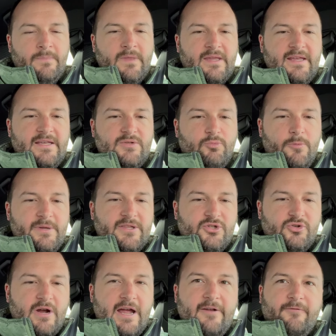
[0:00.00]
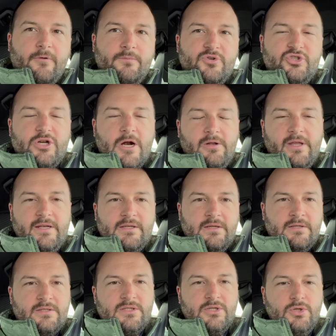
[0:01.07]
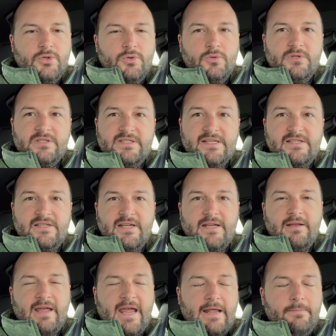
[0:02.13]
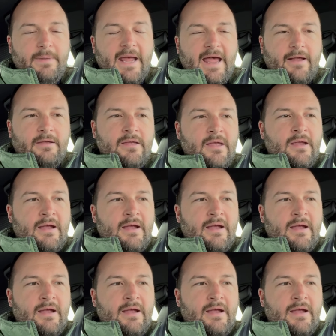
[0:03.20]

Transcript: is will be the drive from Charlotte to Disney and back.